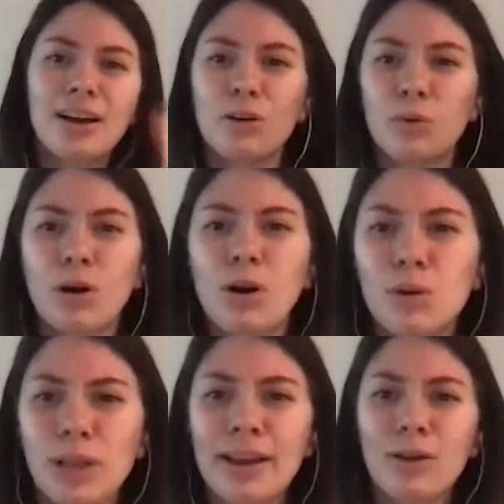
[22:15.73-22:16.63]

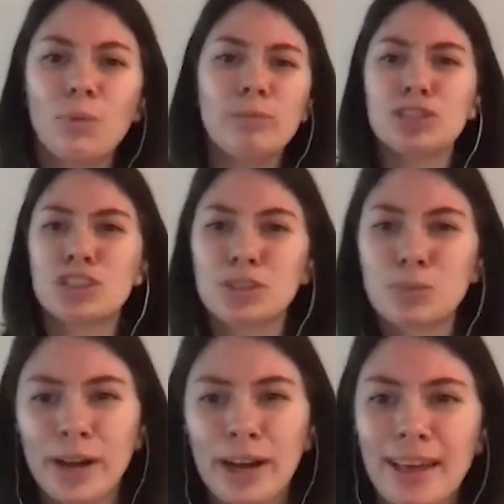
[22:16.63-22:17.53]
well, like women
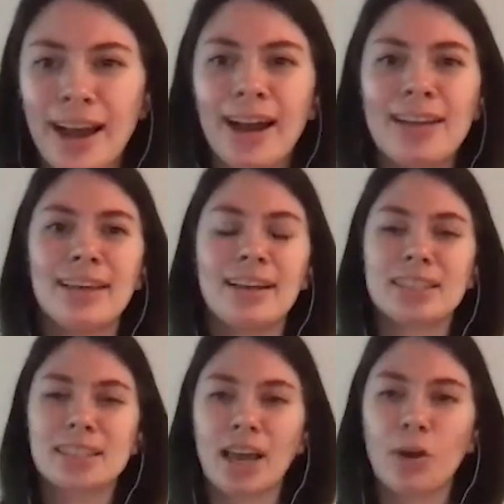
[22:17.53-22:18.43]
shouldn't wear that. And then
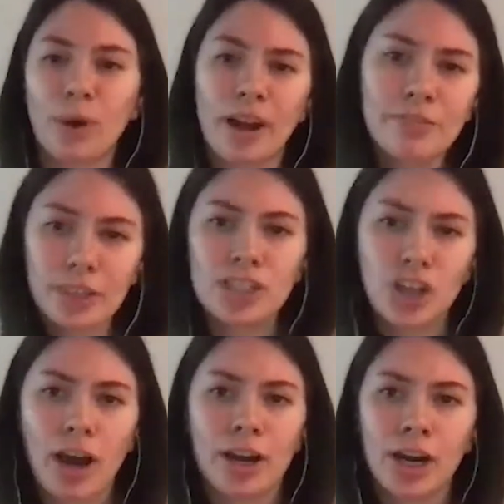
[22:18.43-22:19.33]
it's like, what if your
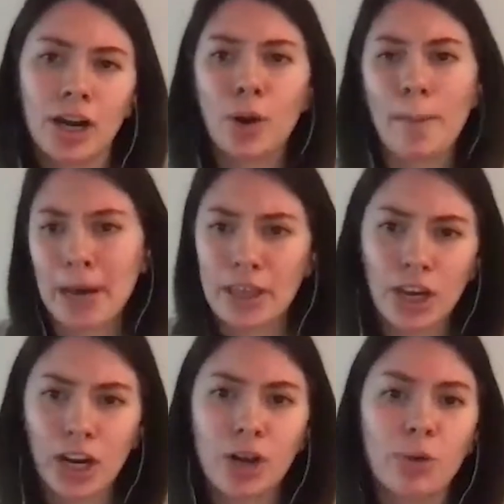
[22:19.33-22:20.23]
daughter or
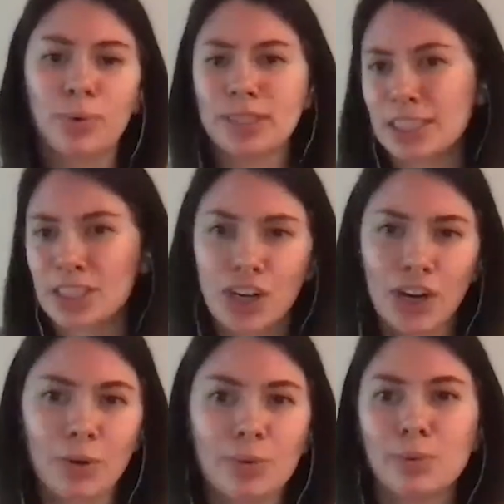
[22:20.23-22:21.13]
mother or
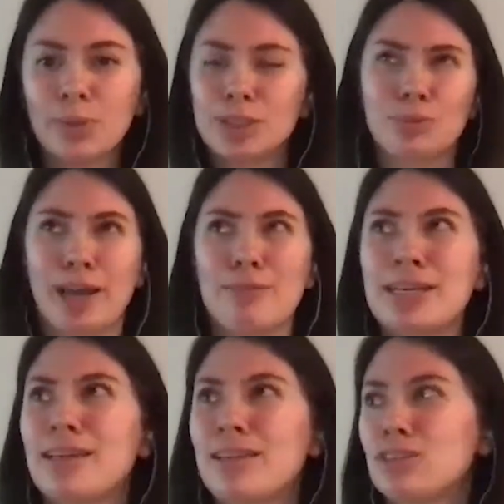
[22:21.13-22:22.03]
sister was raped?
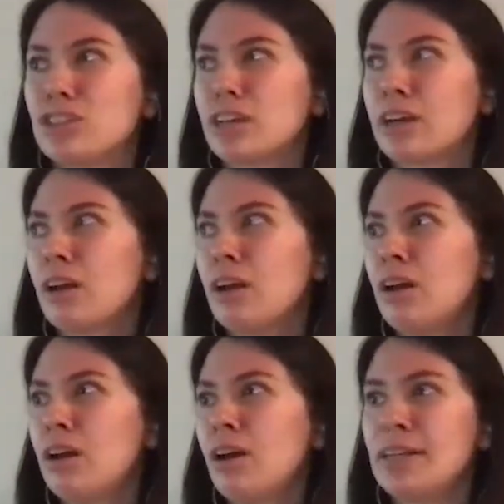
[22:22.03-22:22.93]
And then they're just like,
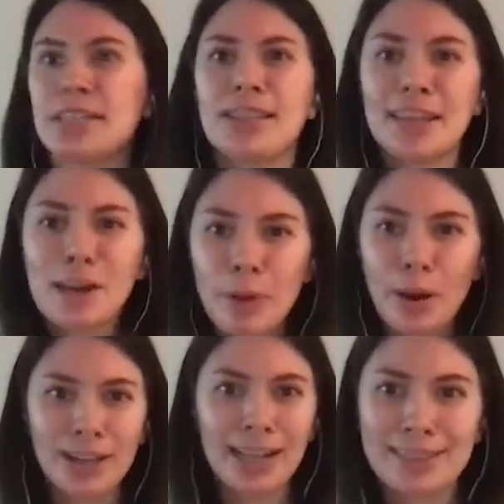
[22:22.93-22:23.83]
didn't think
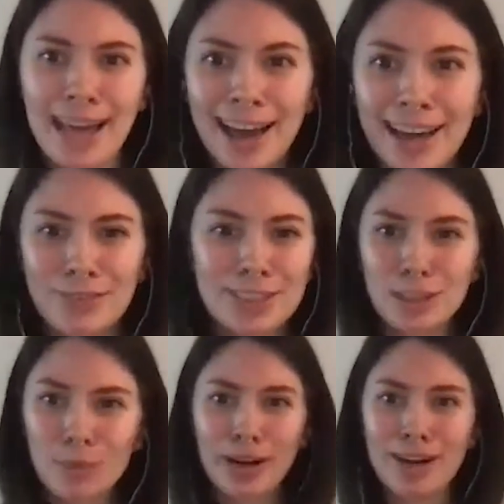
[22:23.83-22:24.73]
about it like that. If it's
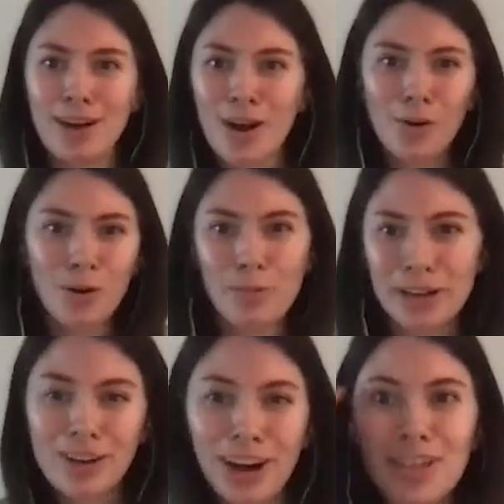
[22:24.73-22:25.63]
someone I know, oh
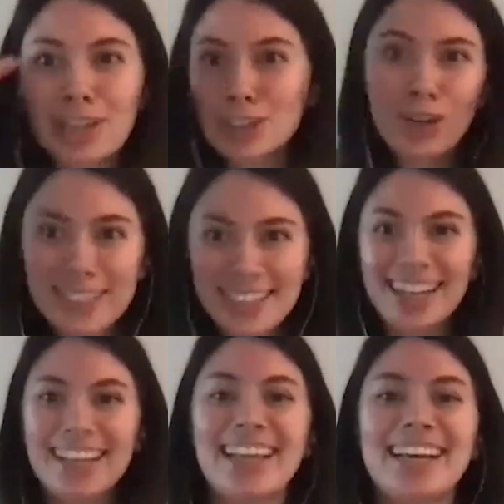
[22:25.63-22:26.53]
my God, that's crazy.
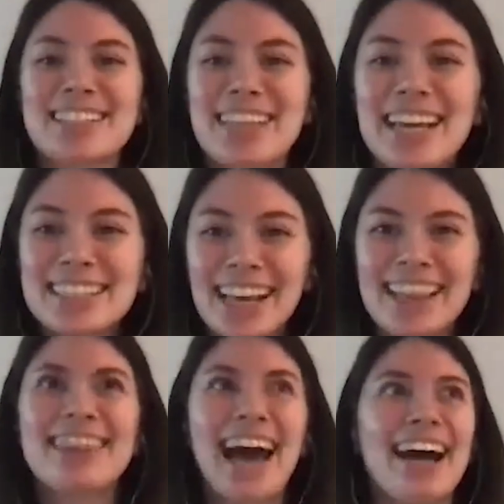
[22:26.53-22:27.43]
And it like takes yeah.
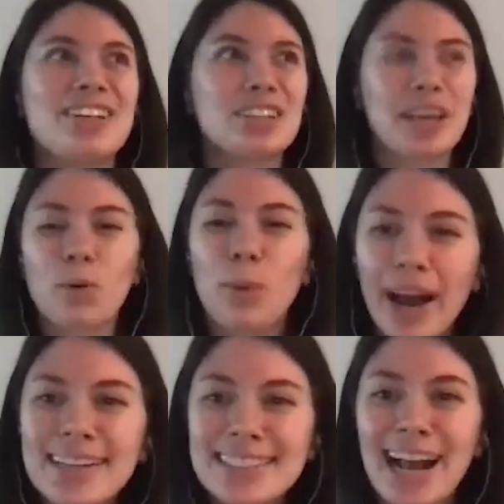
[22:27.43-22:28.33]
like that. And you're like,
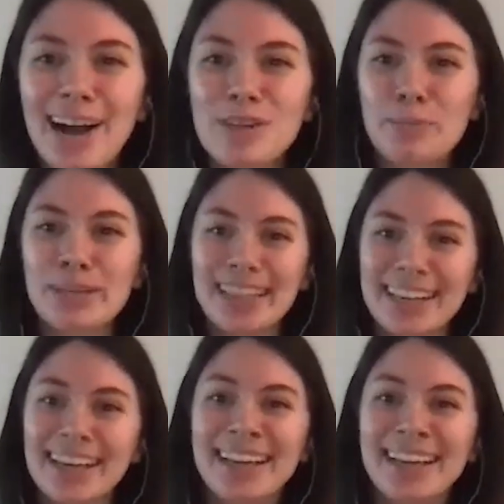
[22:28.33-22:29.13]
why does it have to be like